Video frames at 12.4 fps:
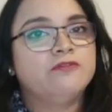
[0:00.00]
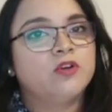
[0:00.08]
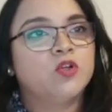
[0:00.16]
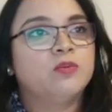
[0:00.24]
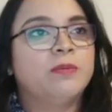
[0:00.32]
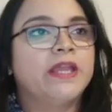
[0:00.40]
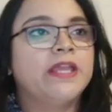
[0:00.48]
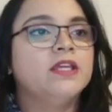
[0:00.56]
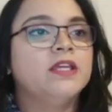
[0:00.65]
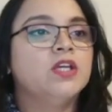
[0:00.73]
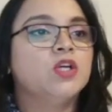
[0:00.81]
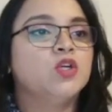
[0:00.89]
followed by
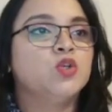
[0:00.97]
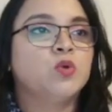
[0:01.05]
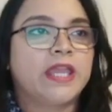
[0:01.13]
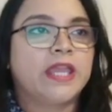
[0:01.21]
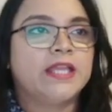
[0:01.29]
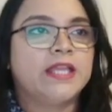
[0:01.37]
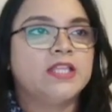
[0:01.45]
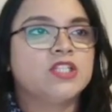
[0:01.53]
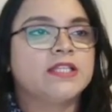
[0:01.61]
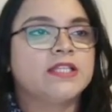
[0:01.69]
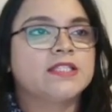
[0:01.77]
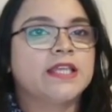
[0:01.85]
rook
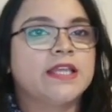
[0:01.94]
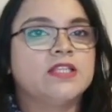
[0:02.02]
h takes